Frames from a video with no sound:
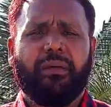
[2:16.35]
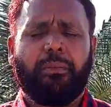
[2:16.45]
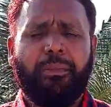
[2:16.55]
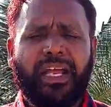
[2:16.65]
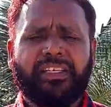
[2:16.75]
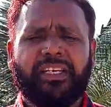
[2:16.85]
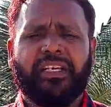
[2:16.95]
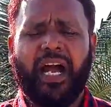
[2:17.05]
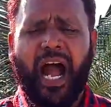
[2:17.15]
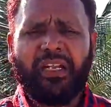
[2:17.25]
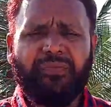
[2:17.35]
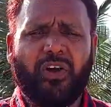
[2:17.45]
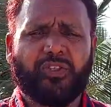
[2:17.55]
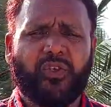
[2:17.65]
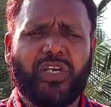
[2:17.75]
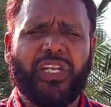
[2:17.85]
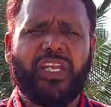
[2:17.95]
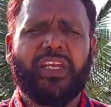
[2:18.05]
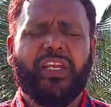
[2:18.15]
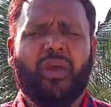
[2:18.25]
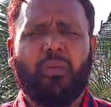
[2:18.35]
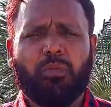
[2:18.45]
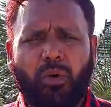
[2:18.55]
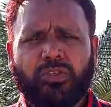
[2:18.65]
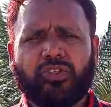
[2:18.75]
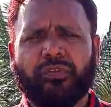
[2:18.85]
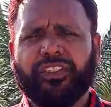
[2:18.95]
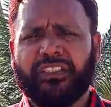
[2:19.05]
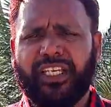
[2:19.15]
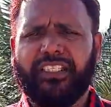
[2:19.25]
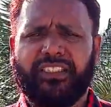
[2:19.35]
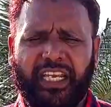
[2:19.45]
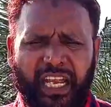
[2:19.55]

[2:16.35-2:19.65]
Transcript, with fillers: But unfortunately, most of the things